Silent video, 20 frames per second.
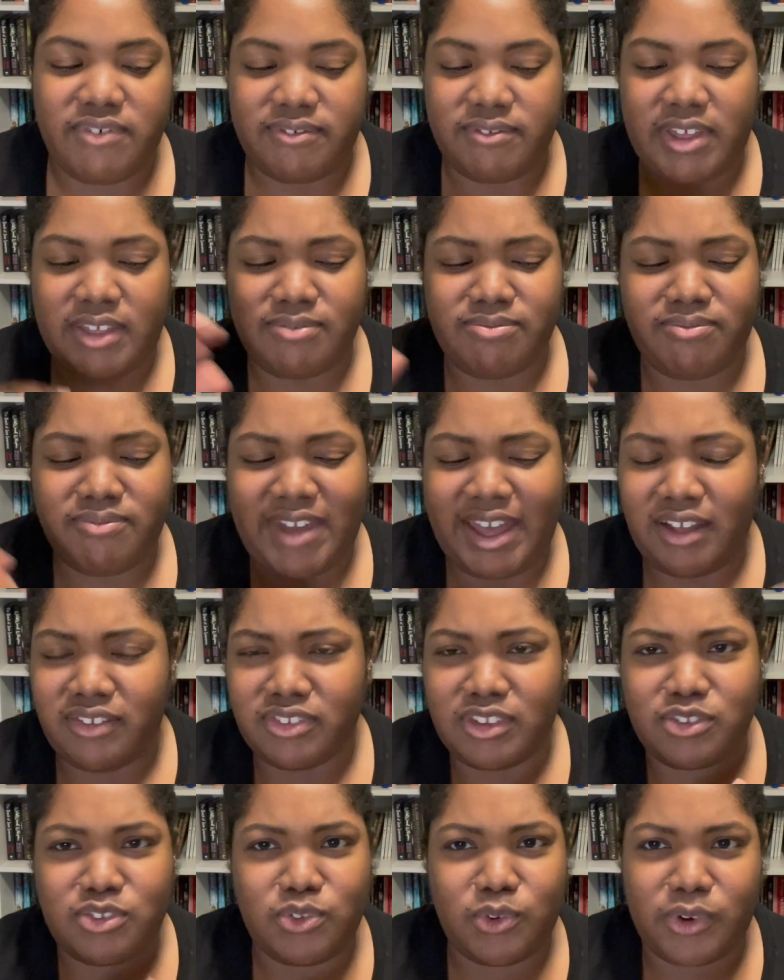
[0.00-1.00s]
and found
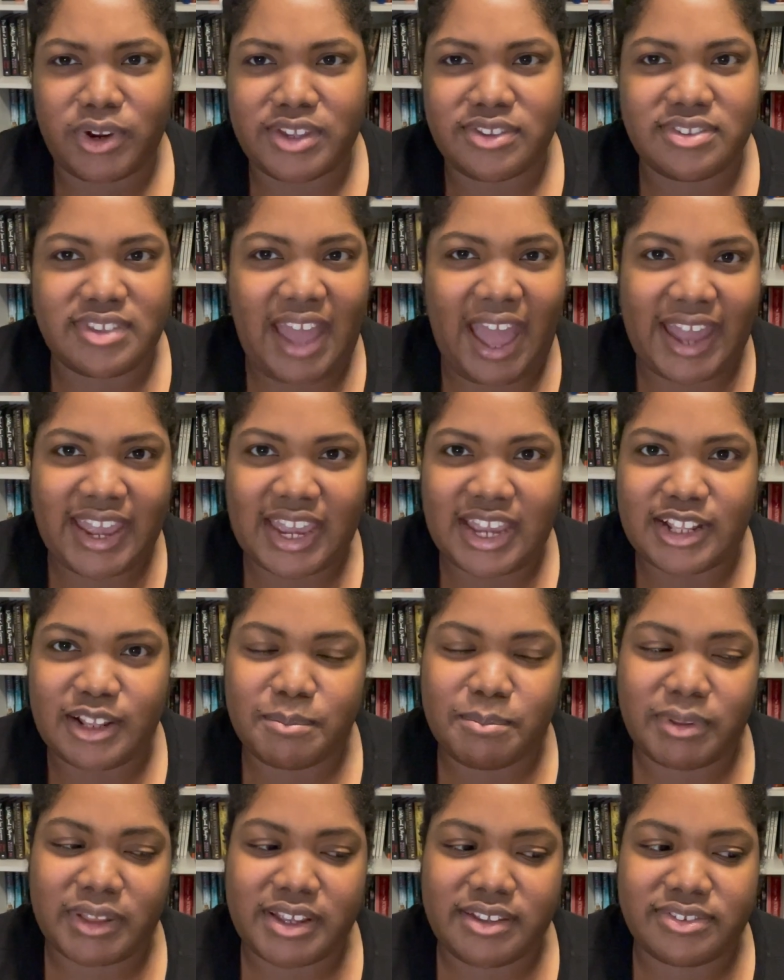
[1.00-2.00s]
the story sagging in
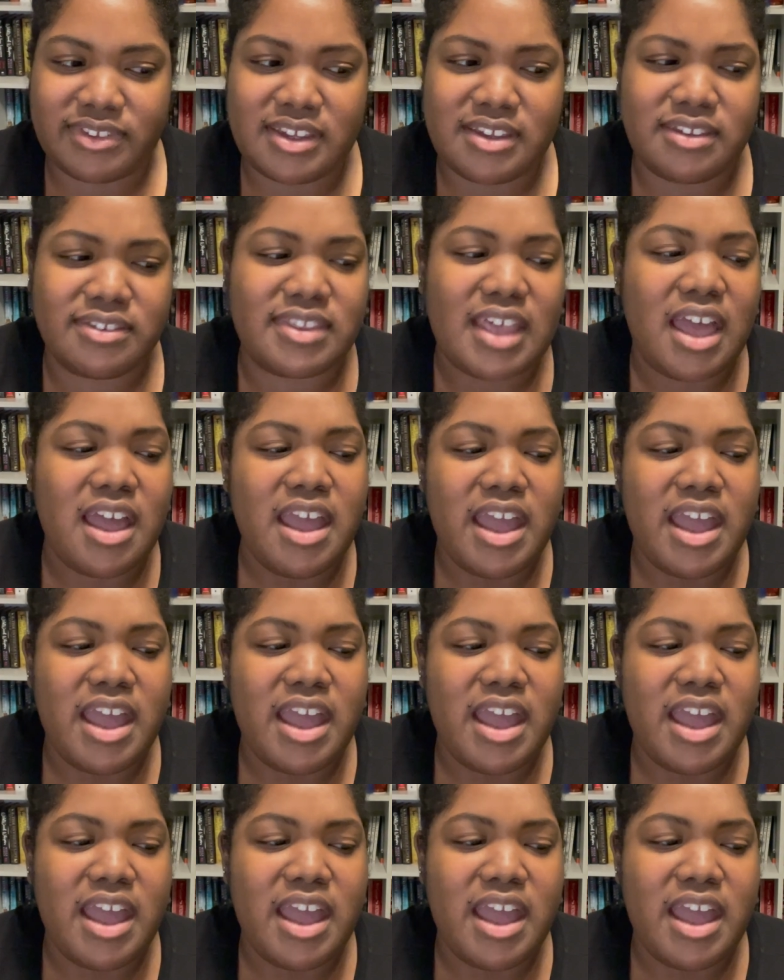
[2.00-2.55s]
places.